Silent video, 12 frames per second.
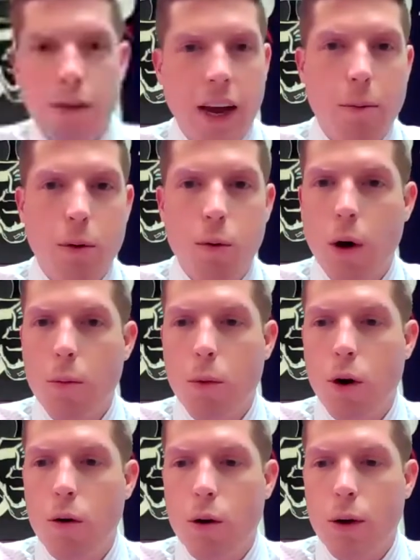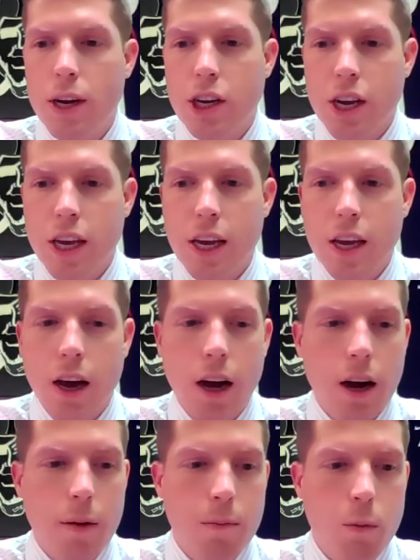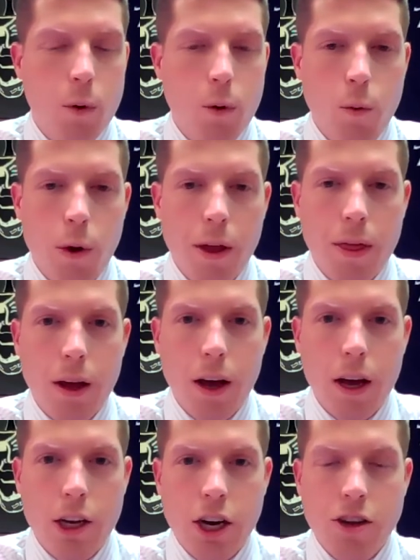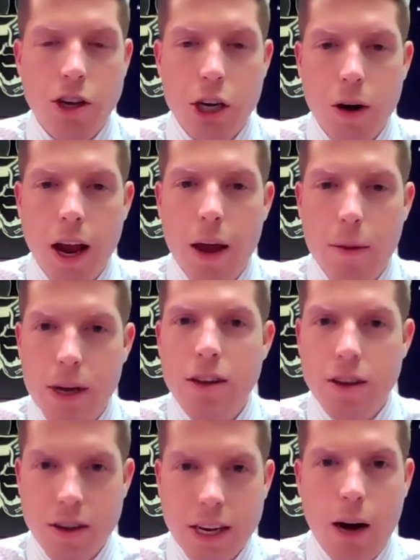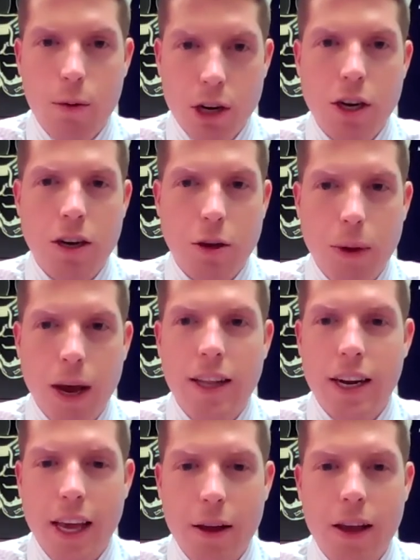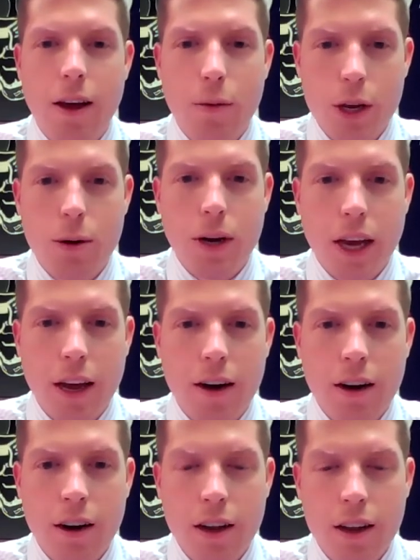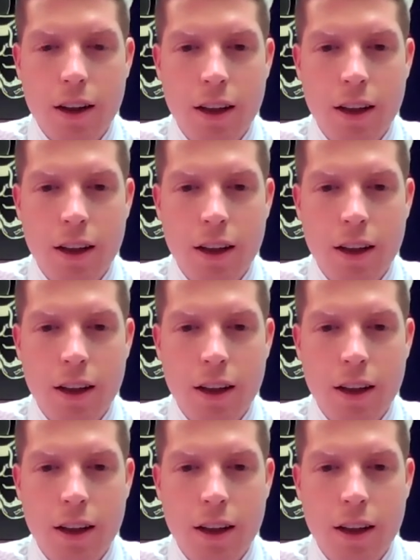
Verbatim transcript: I could hop in with one more real quick, Jiggy, um, with uh, Chelsea Gray, I mean, is this kind of what you expected uh, when you were getting her?